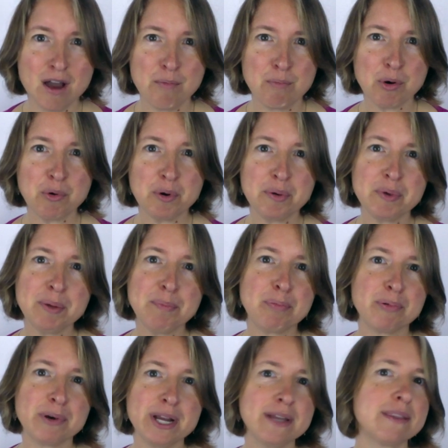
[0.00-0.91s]
But when we
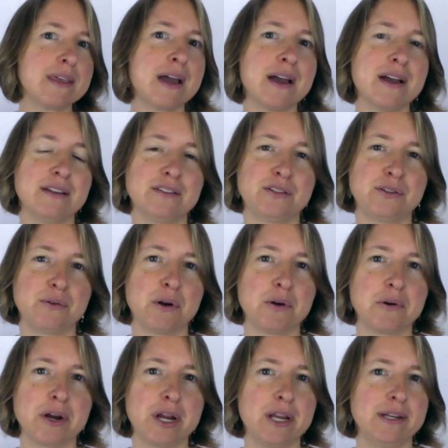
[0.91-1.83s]
bring that to
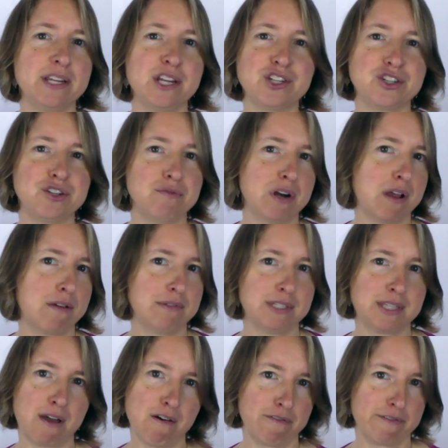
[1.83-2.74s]
our orientation around
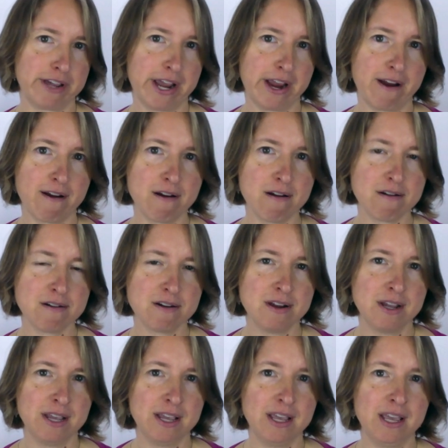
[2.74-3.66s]
self-care,
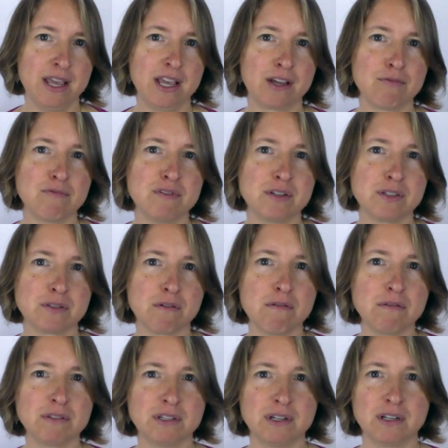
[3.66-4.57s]
it can
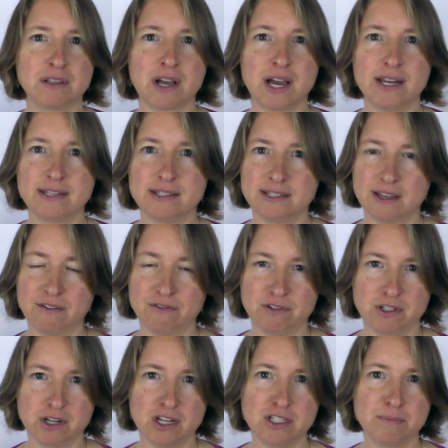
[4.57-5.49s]
result in a lot of
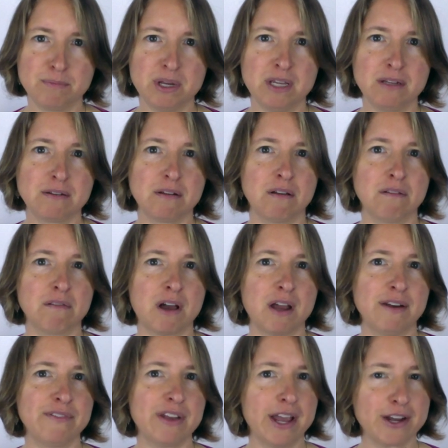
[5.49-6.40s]
self-judgment, a
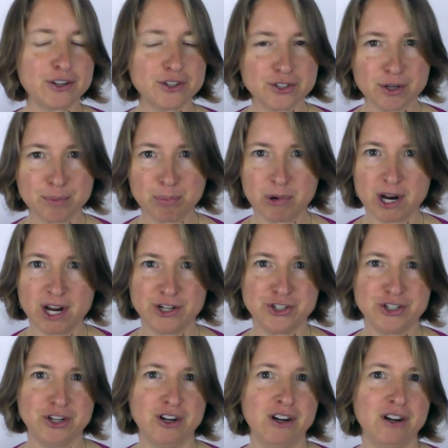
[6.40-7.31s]
lot of extra
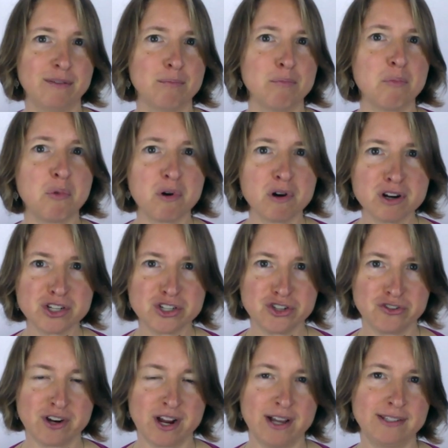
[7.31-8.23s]
pressure, more
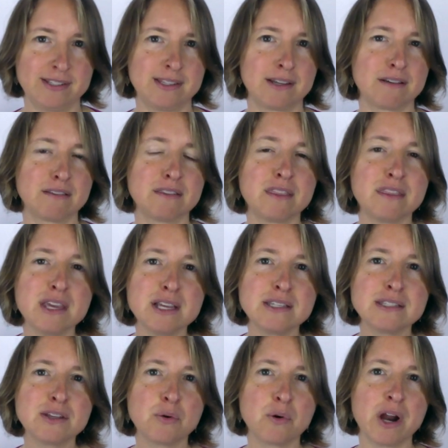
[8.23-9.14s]
stress, the
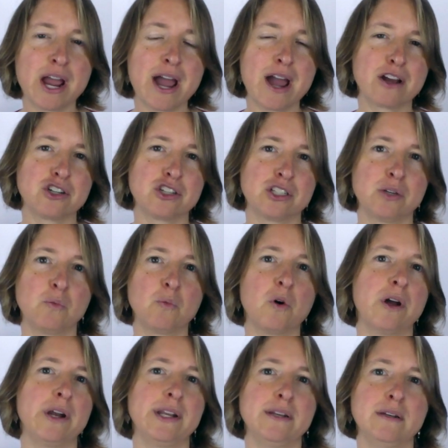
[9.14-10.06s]
things that we're actually
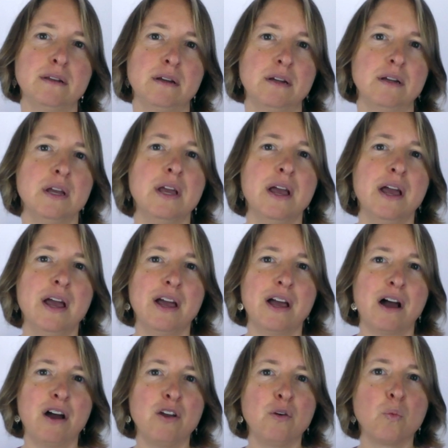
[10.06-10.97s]
wanting to
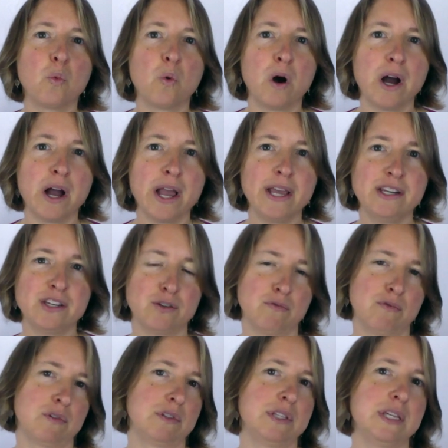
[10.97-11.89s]
unwind
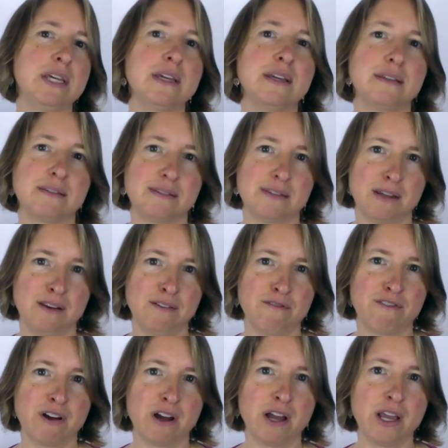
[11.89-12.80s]
and release and
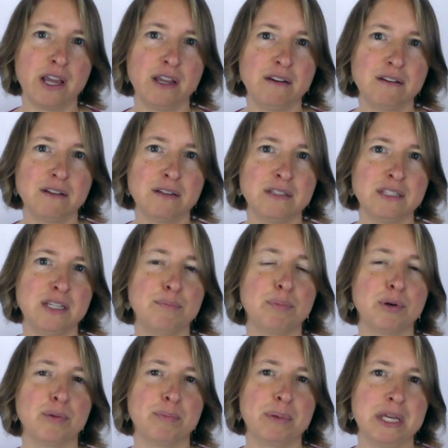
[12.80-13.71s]
find a
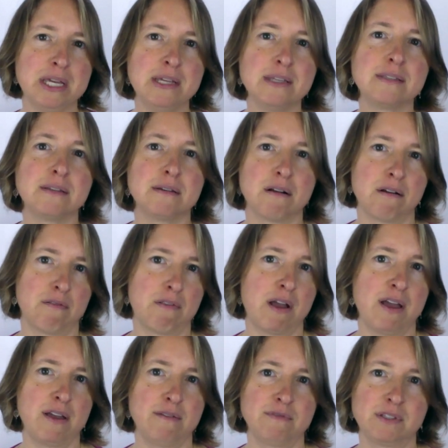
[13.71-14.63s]
deeper peace in our
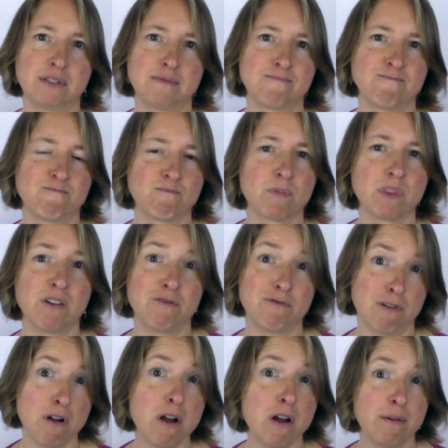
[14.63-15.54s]
lives
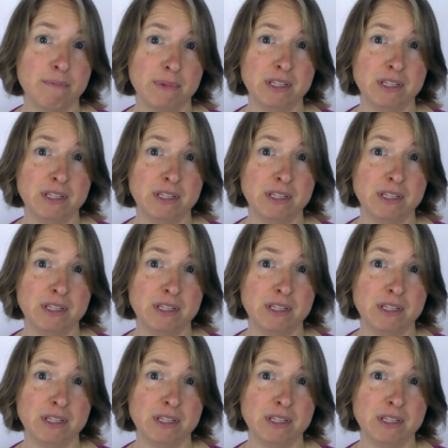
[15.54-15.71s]
from.